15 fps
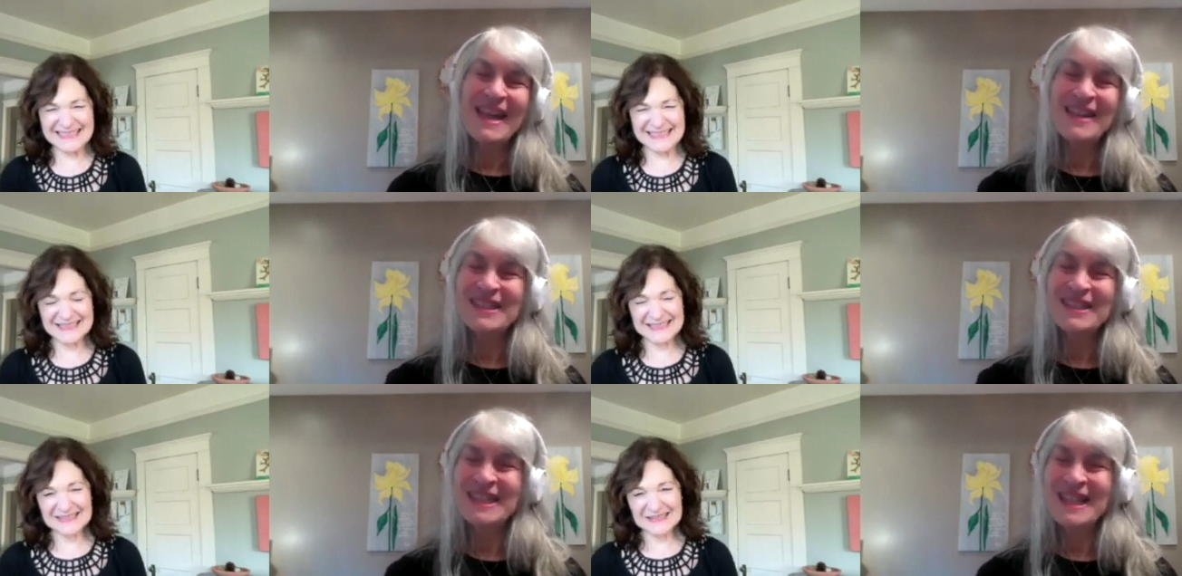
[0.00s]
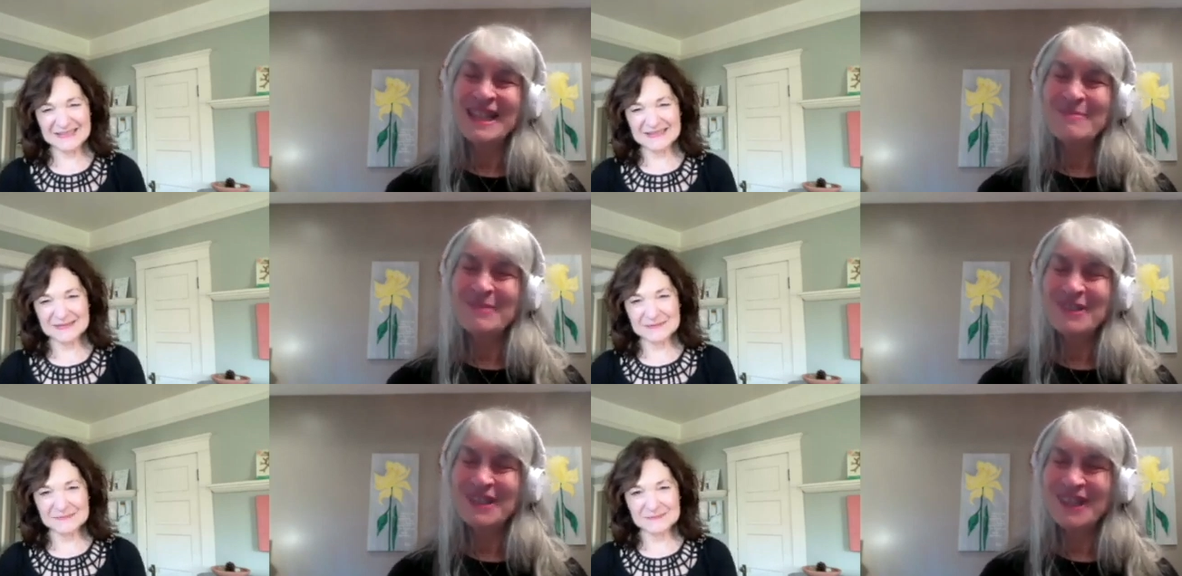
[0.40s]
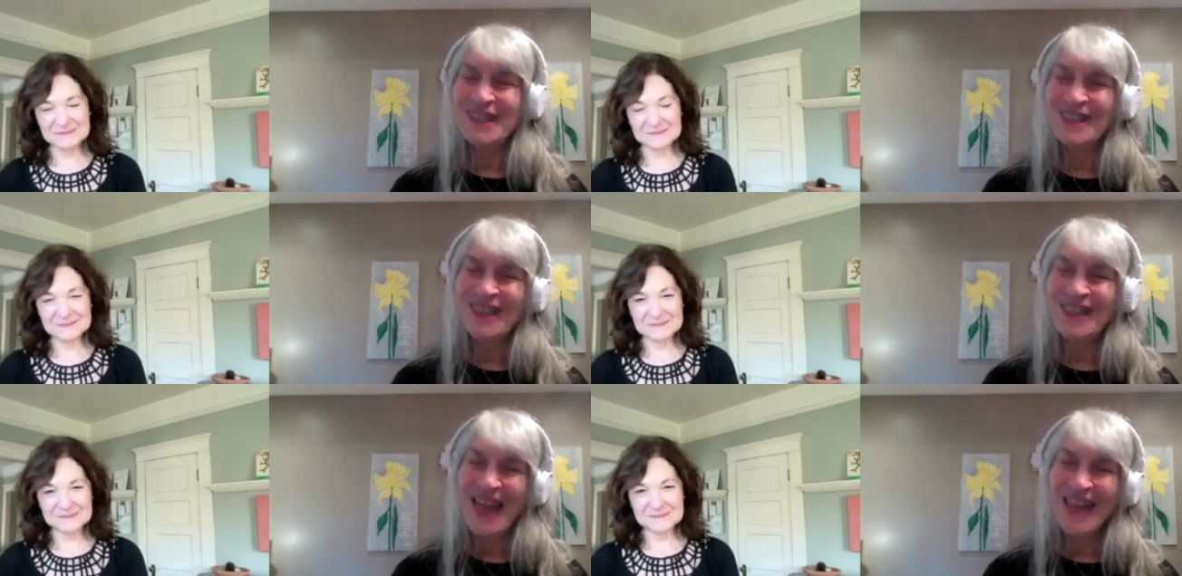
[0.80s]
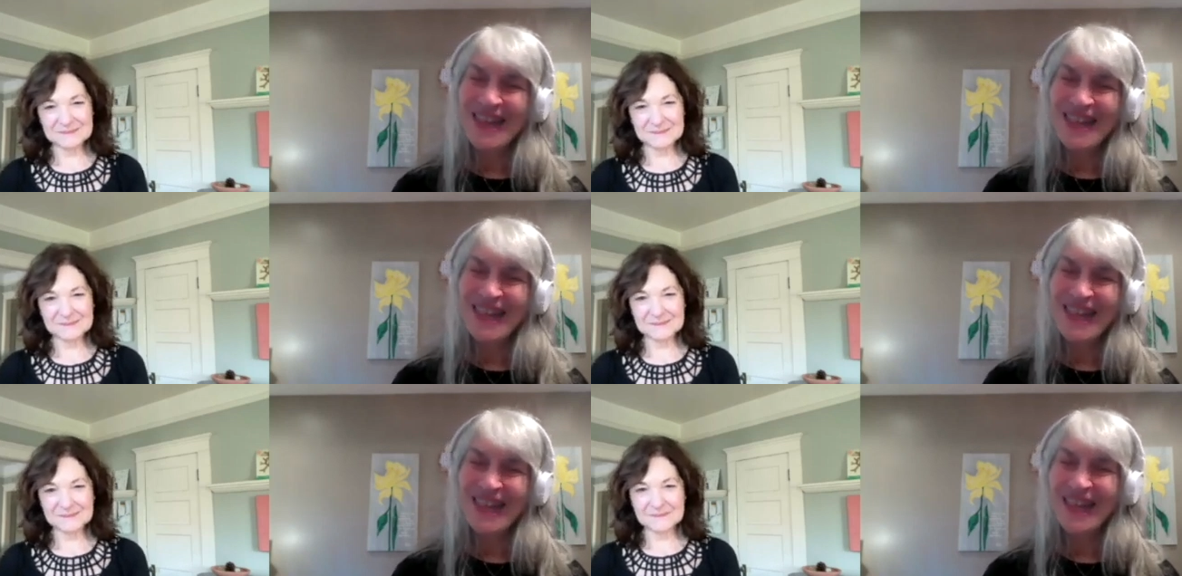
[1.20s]
Speaker 1: else seems to like
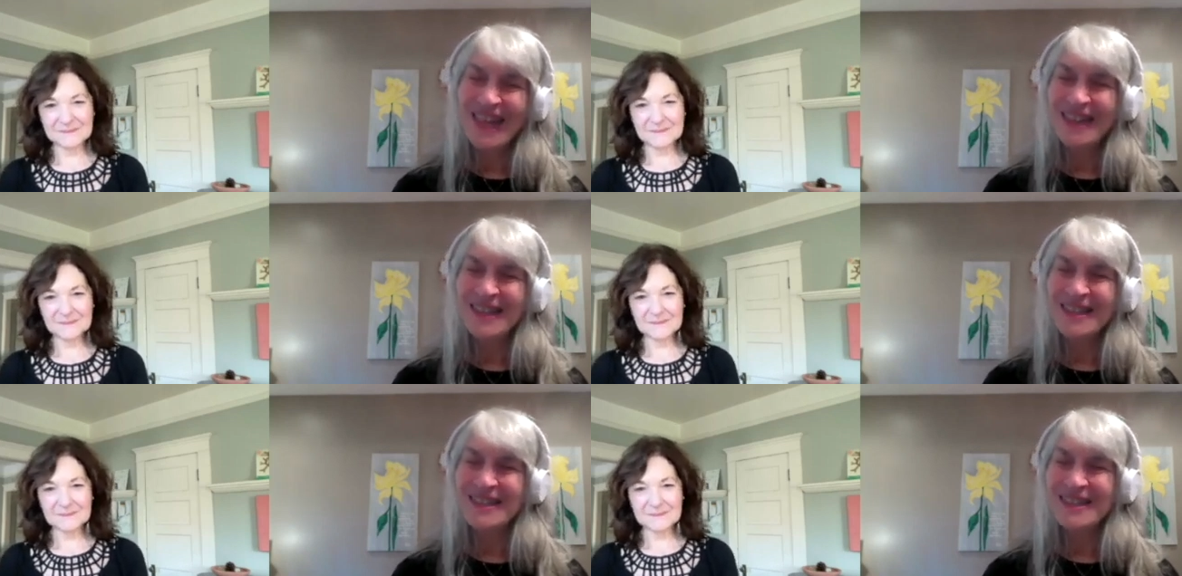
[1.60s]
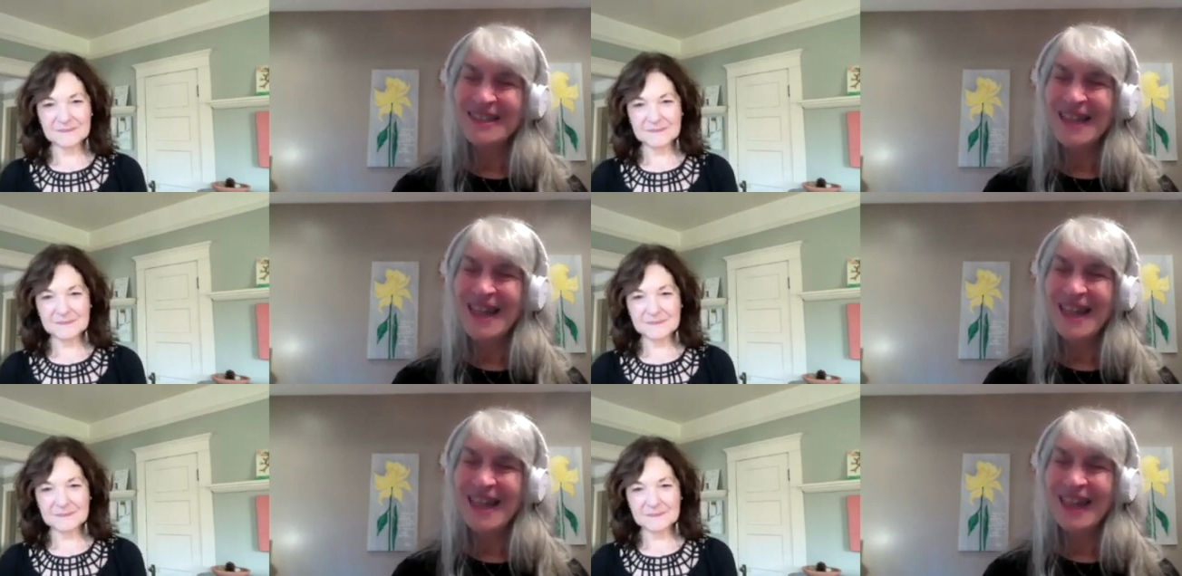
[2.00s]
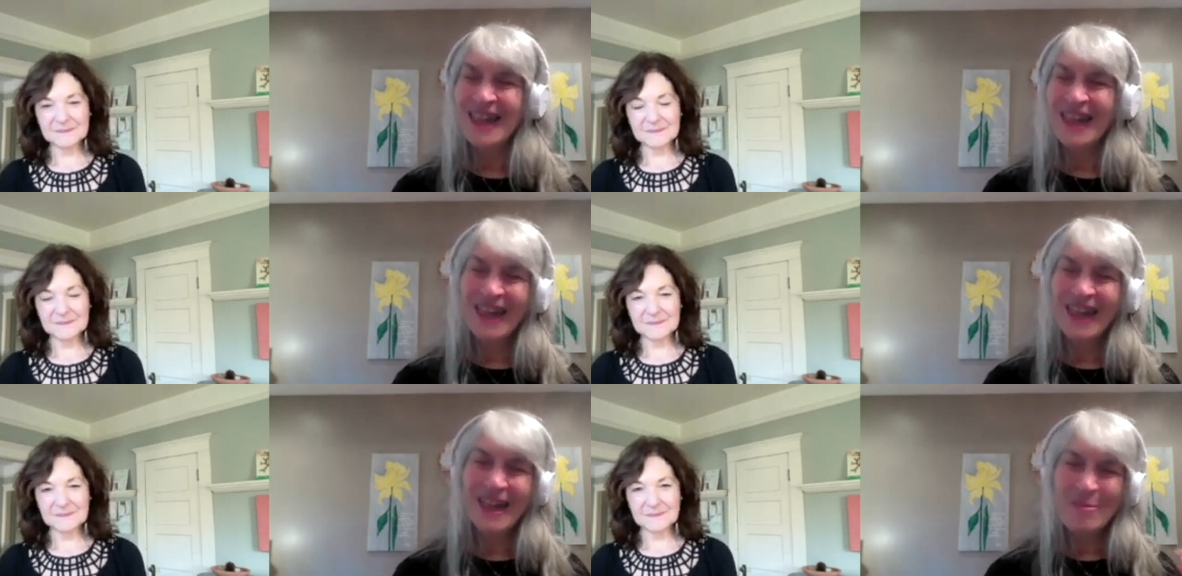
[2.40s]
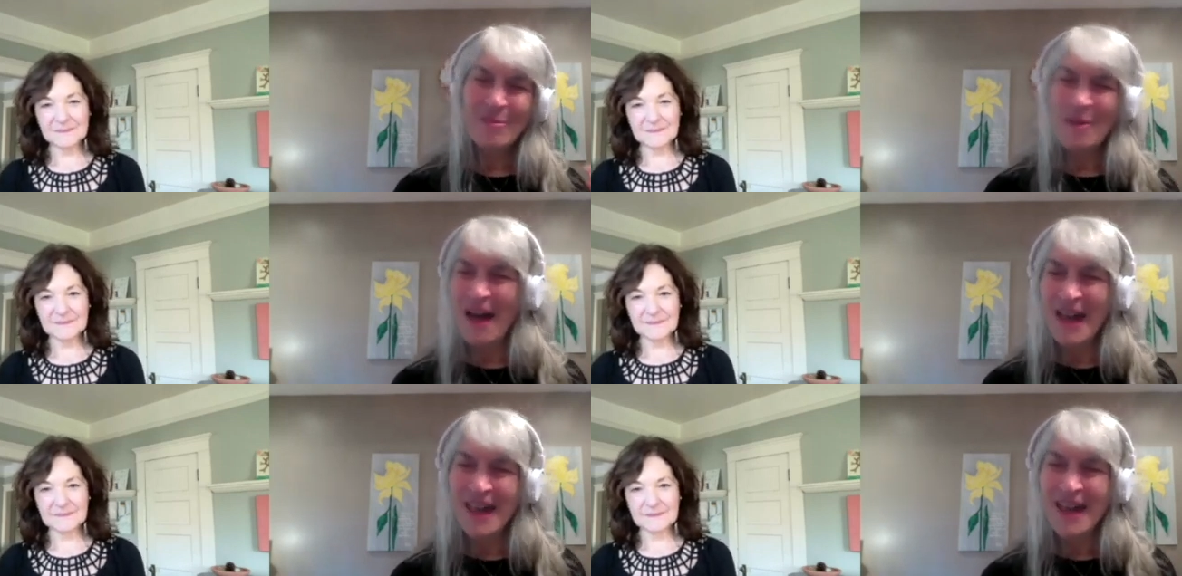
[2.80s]
it, and it's like, am
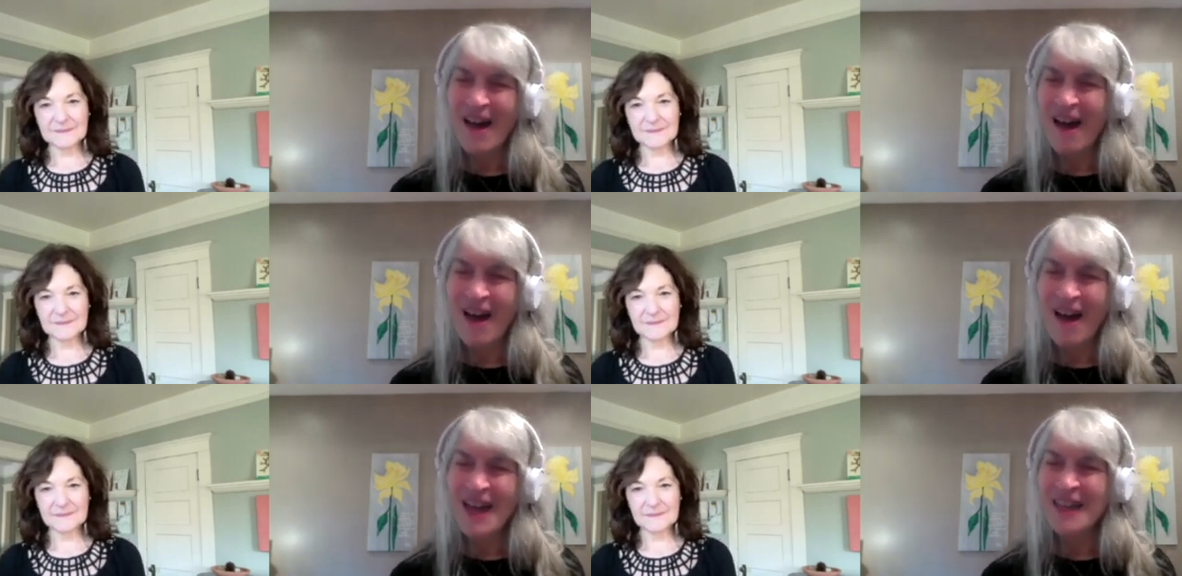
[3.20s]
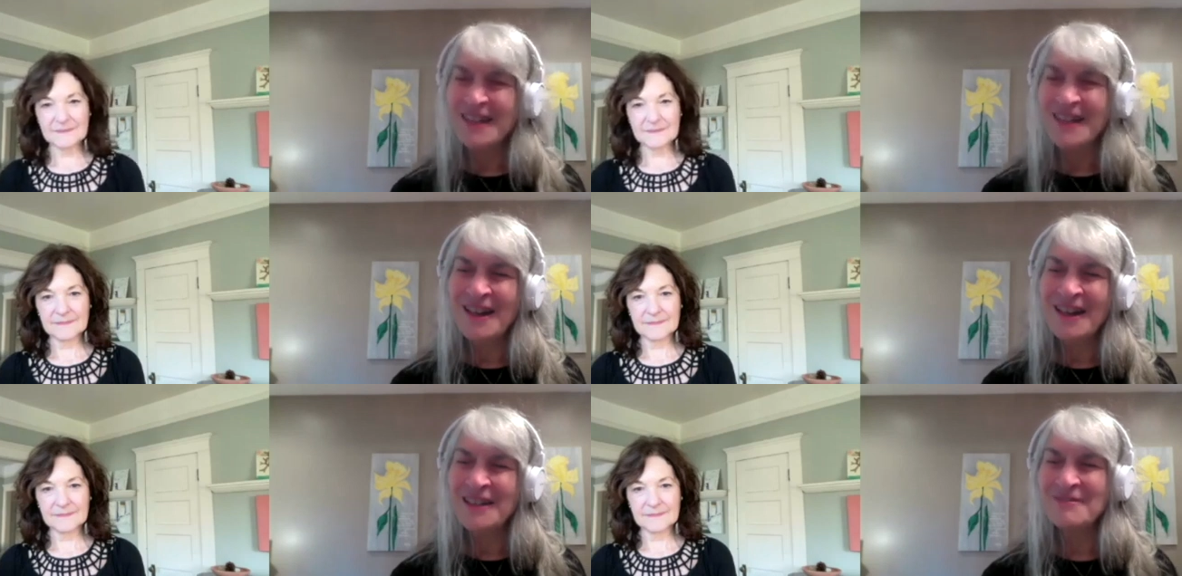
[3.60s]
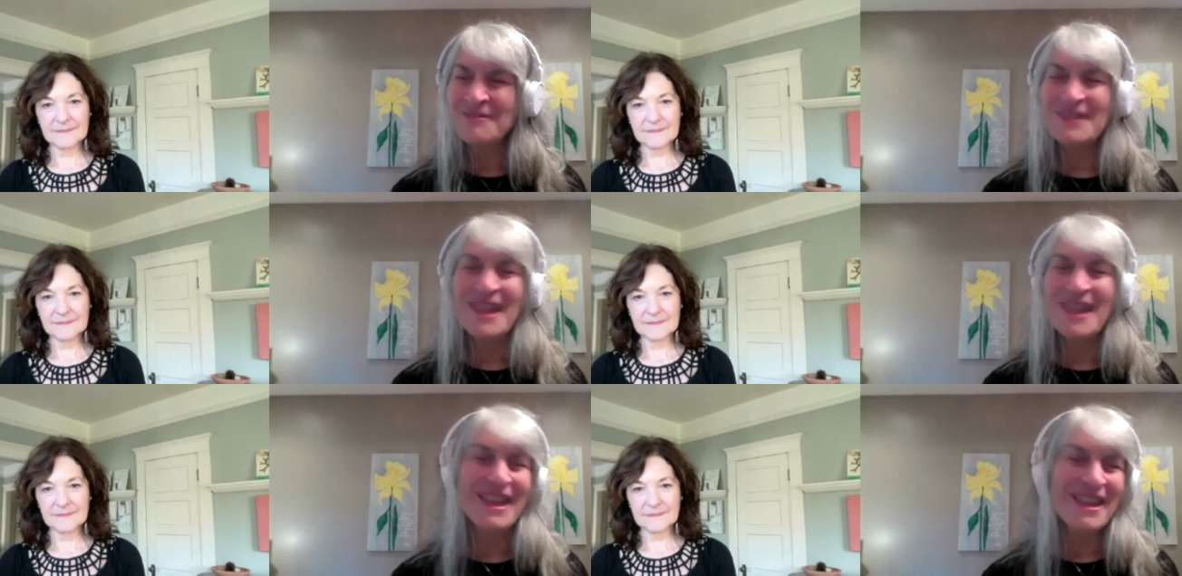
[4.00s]
I odd? I don't know.